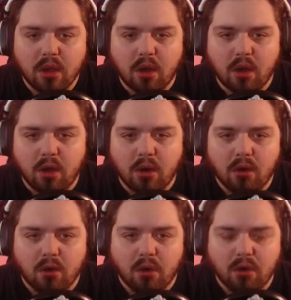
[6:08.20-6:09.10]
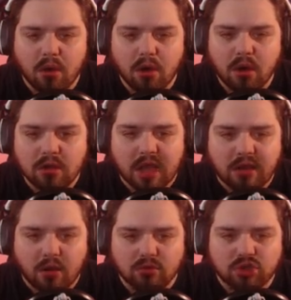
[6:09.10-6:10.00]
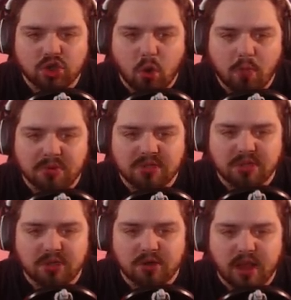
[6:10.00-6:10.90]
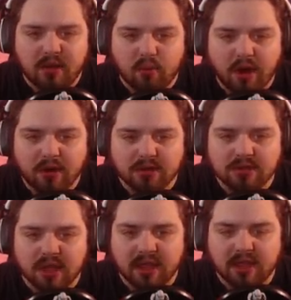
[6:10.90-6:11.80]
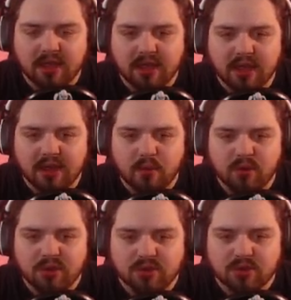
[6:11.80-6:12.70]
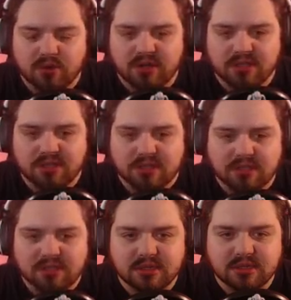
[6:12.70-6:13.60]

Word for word: Oh. They don't show up until you're like right on, like, within a certain distance.